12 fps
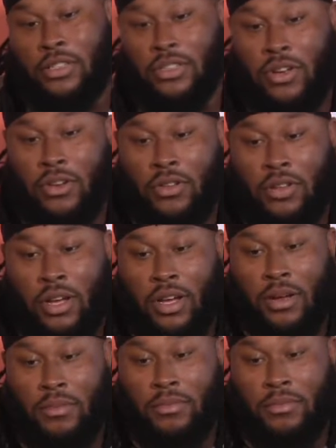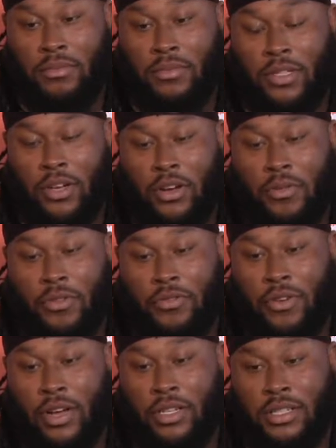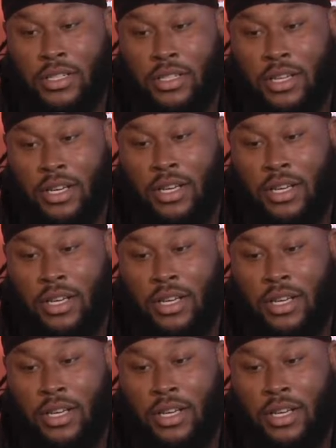So um, you know, it'll be fun to